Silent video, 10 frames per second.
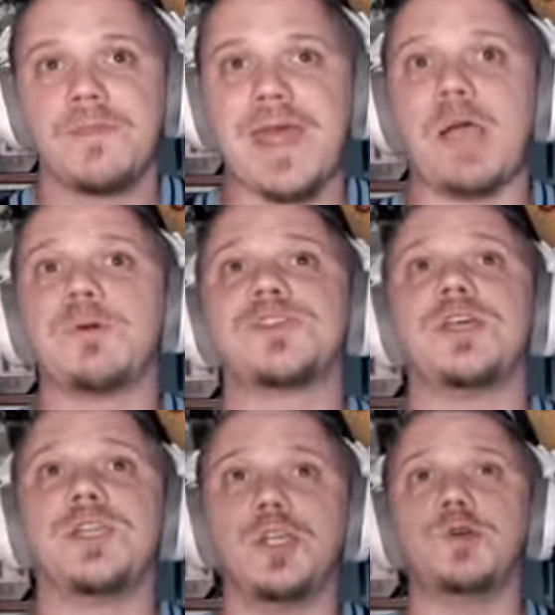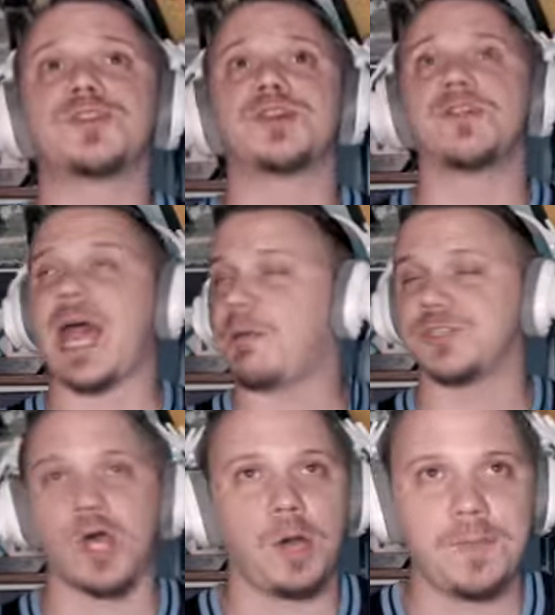That was a user. That
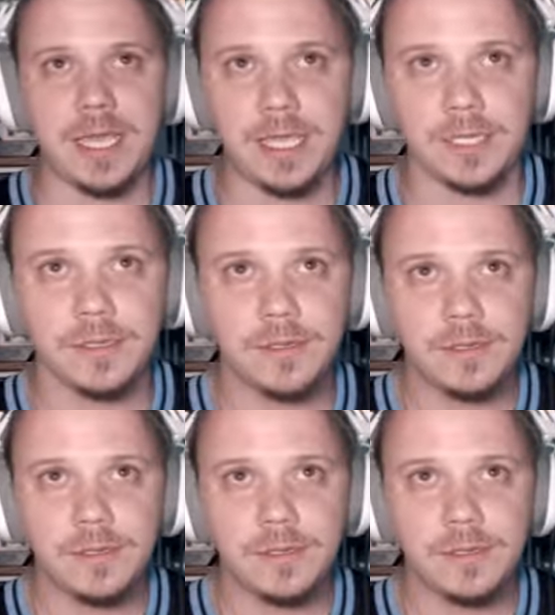was all me.